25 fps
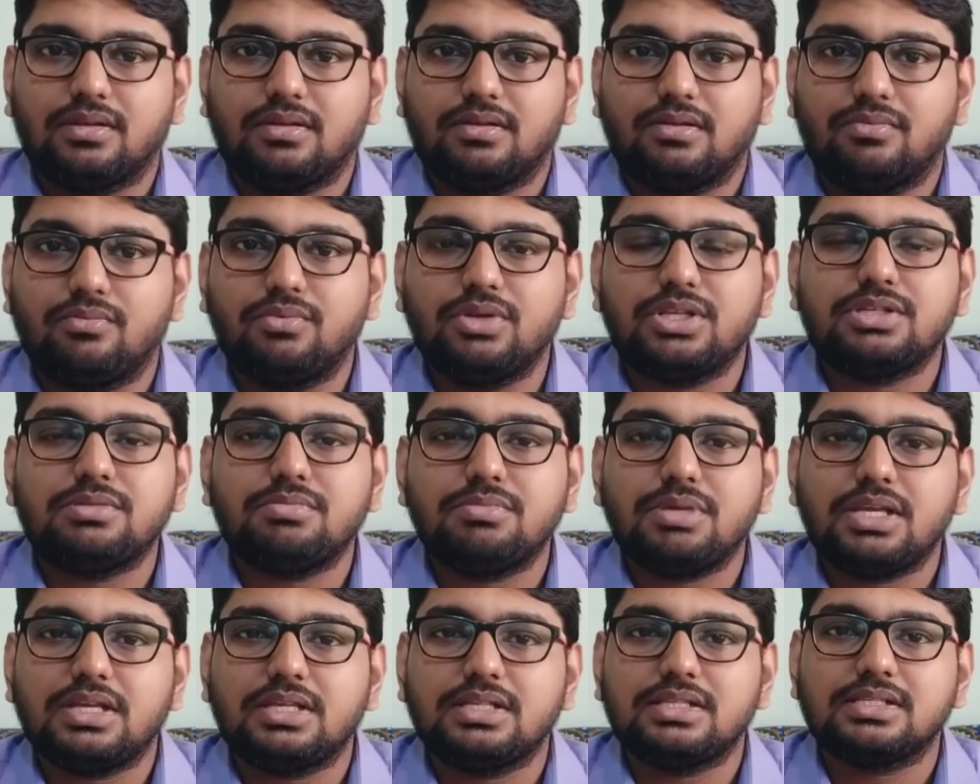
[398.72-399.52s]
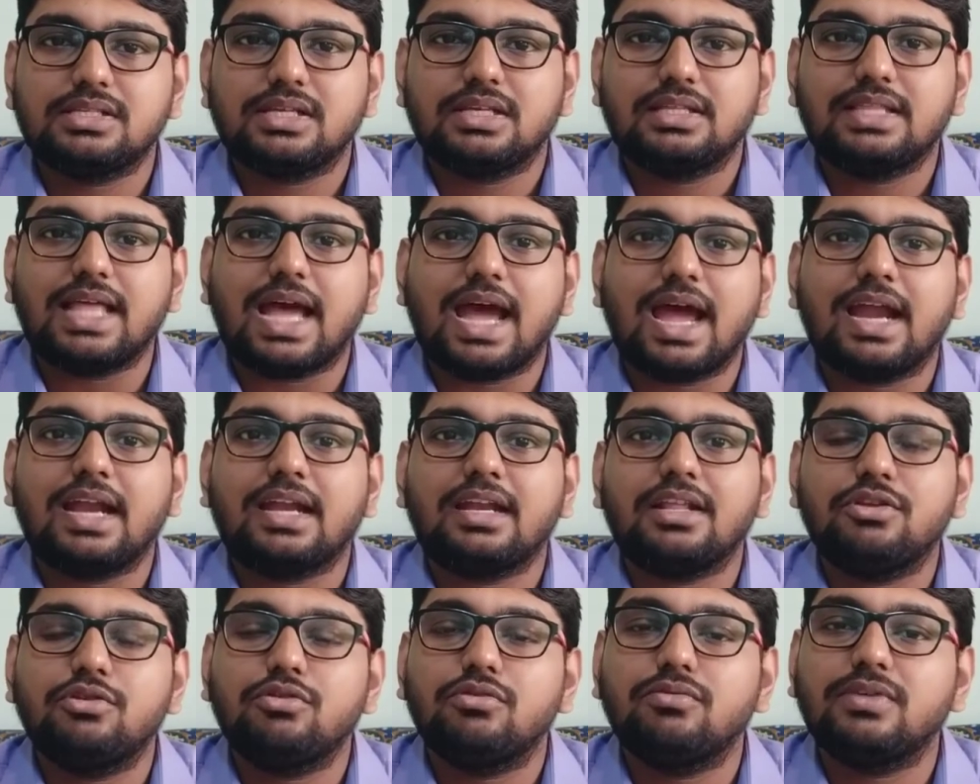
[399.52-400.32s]
which means
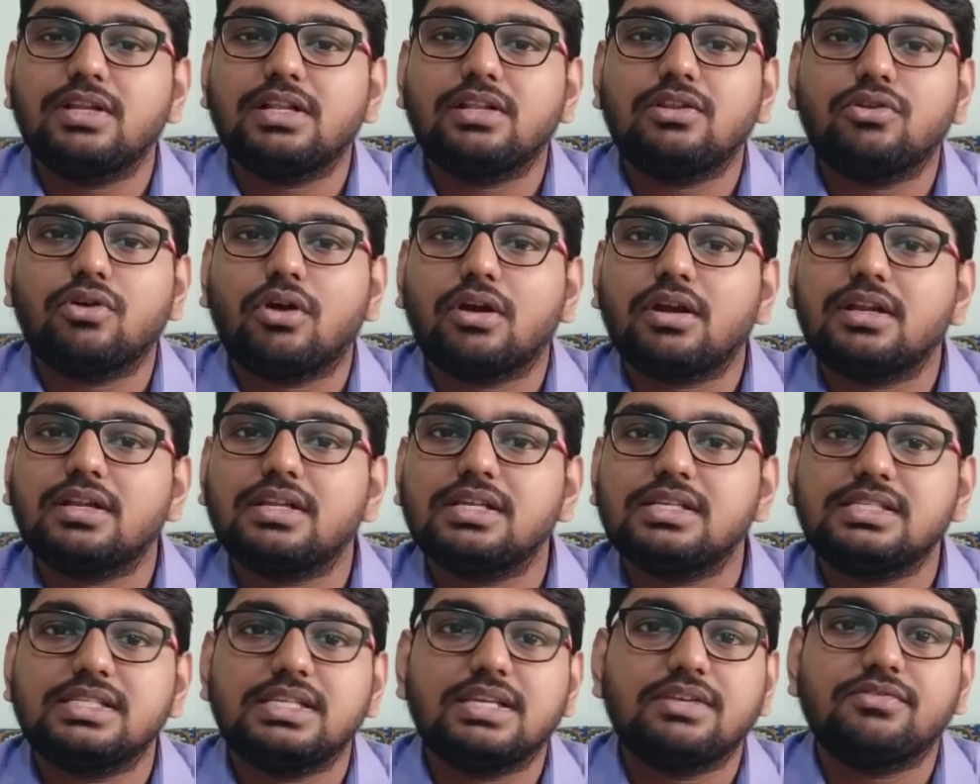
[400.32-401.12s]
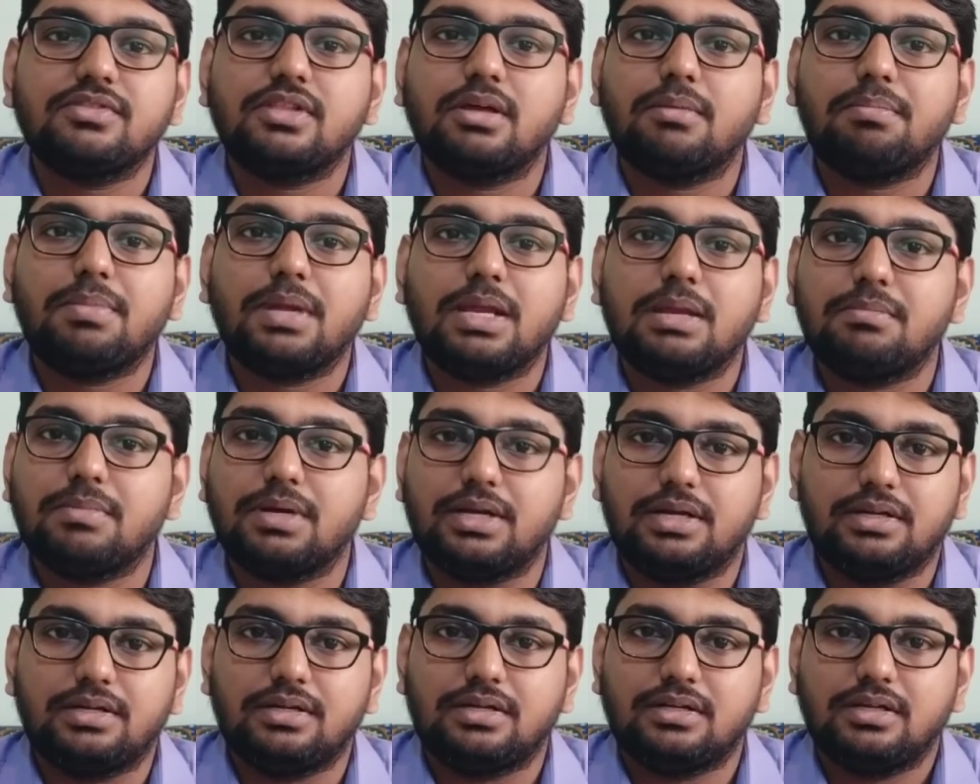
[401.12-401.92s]
that you will not receive the
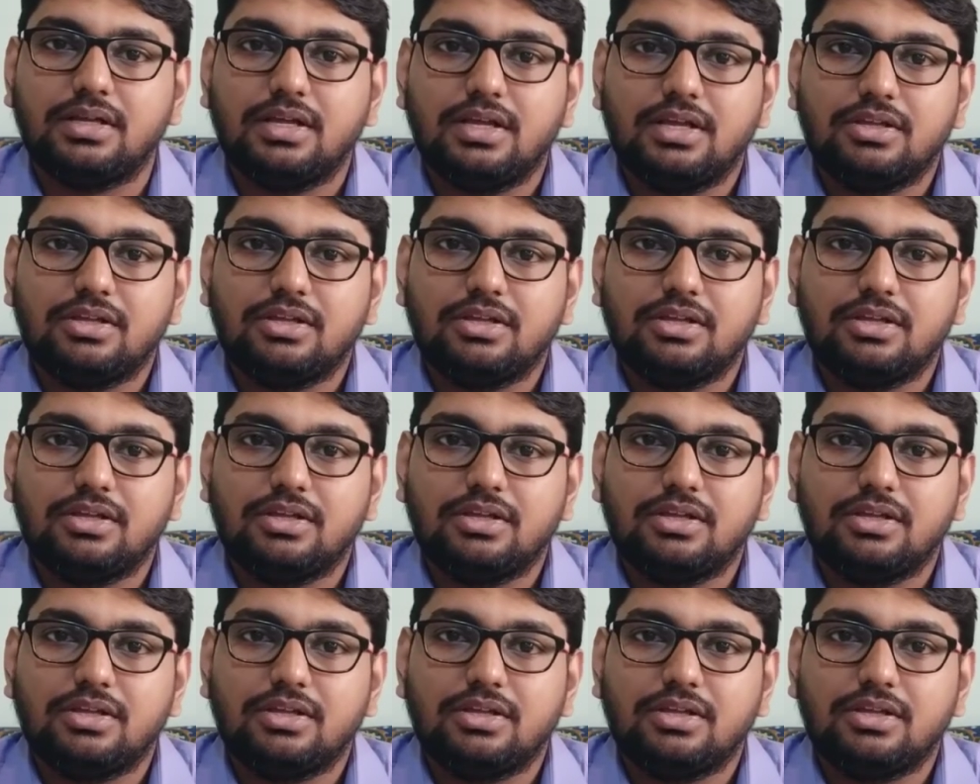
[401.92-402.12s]
payment.